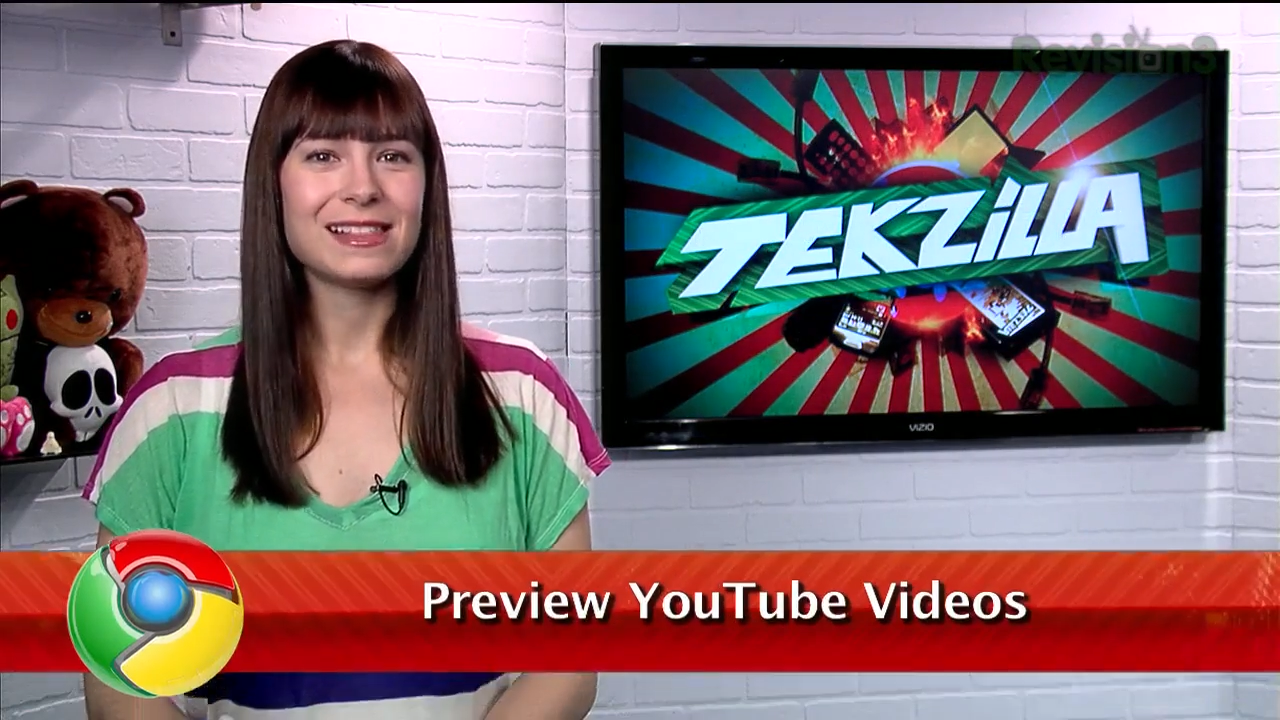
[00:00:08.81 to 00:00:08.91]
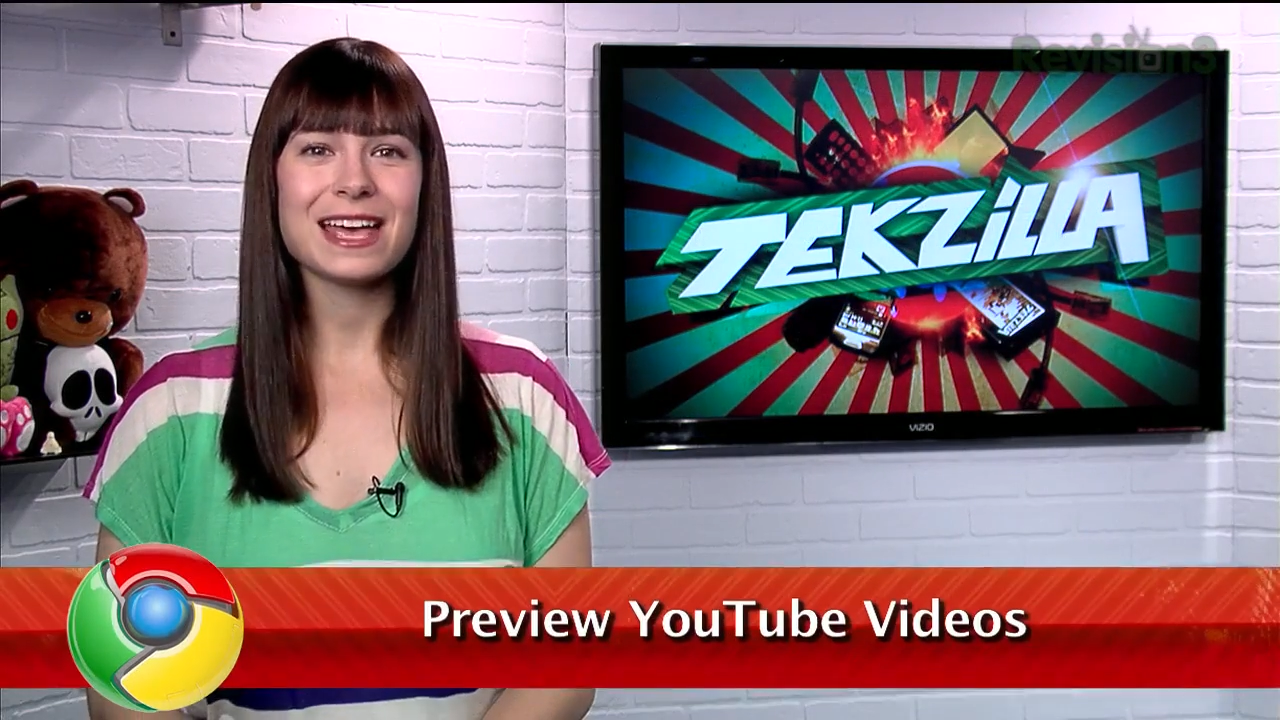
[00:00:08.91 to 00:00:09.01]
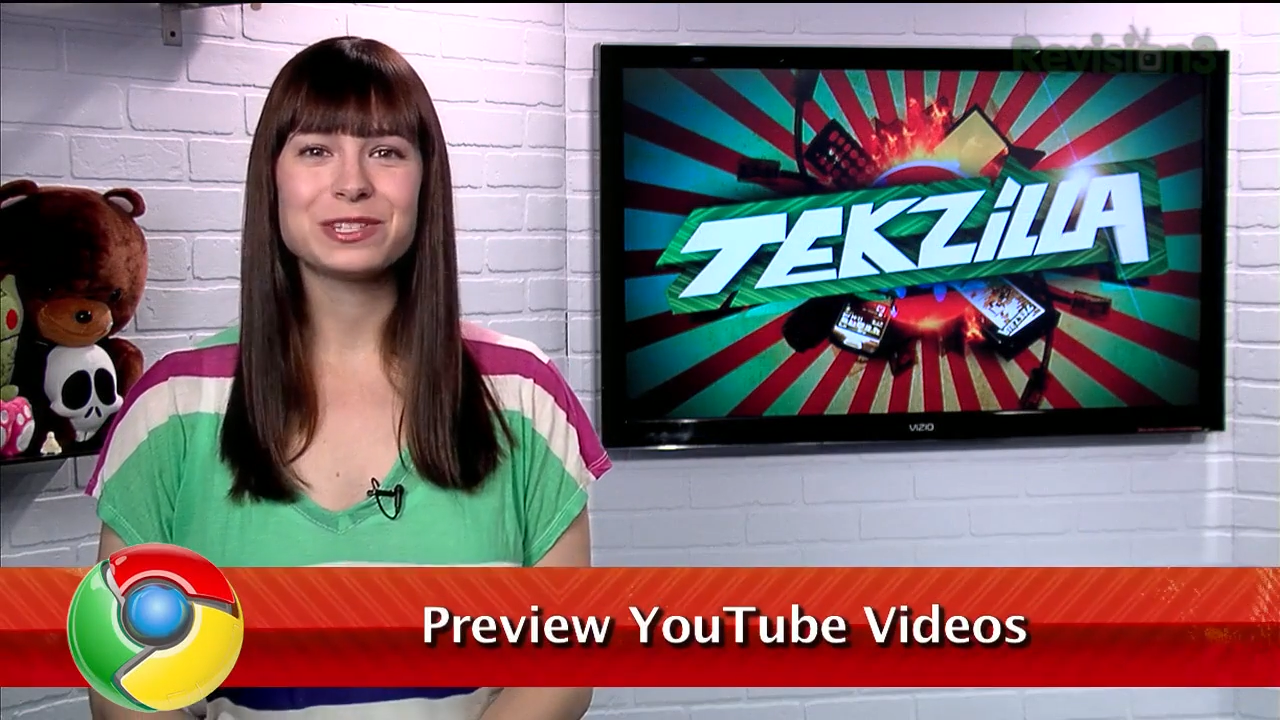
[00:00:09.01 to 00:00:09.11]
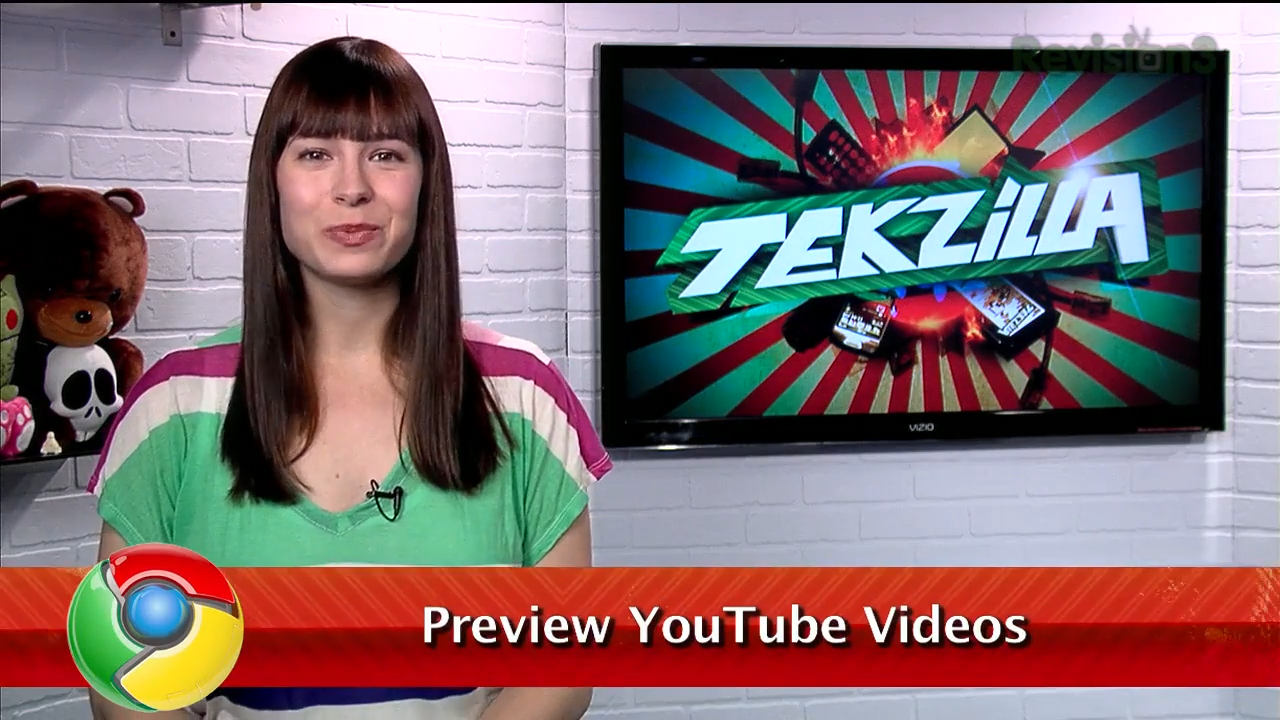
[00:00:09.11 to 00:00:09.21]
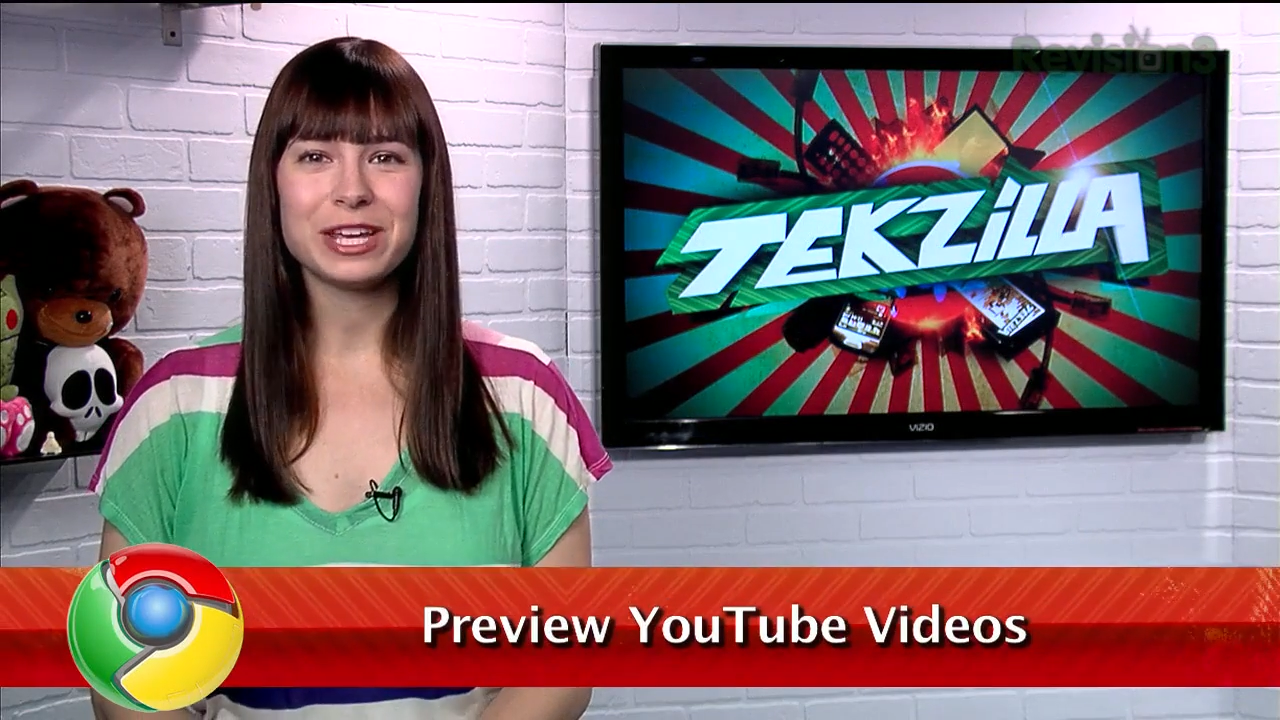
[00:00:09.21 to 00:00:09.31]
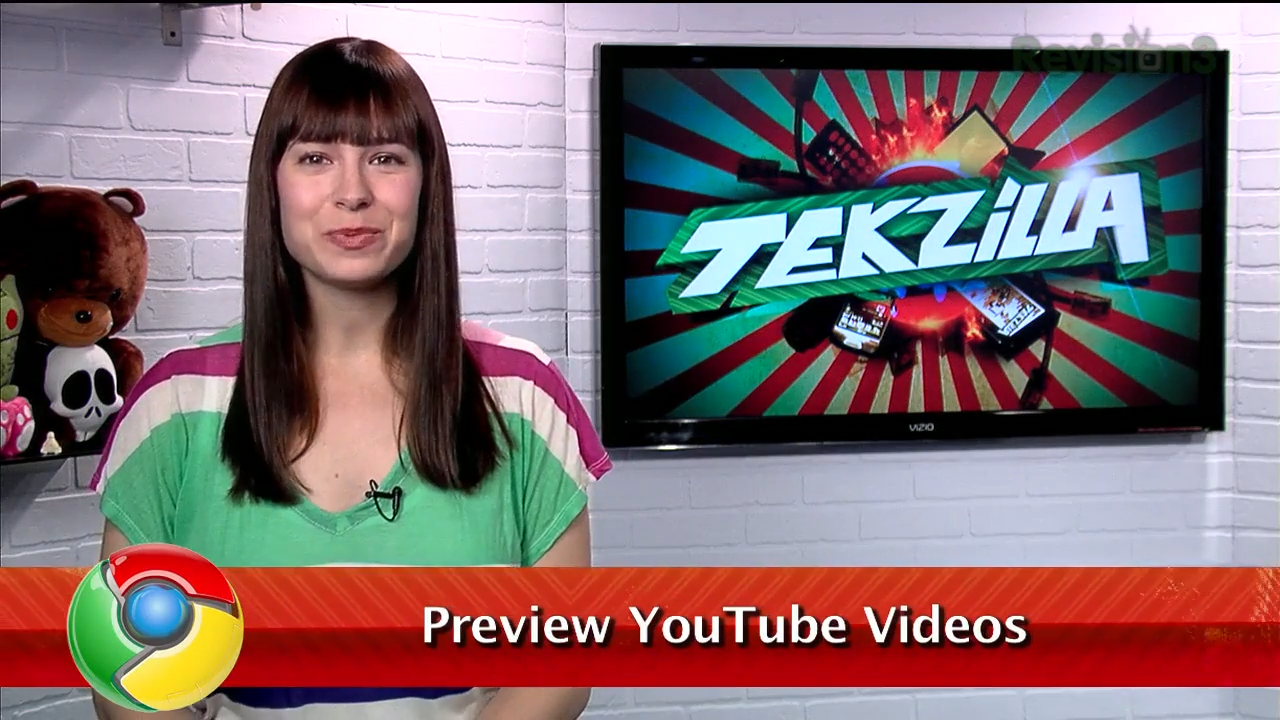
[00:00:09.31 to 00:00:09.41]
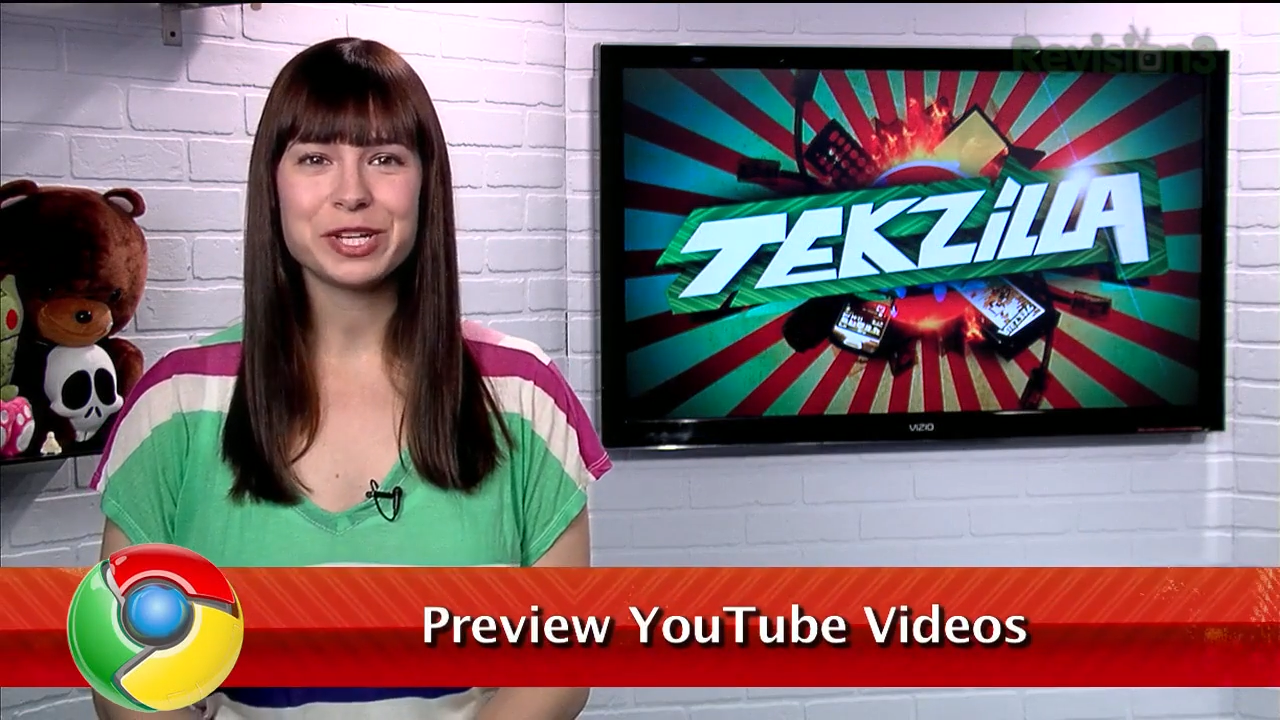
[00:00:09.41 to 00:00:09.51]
Last week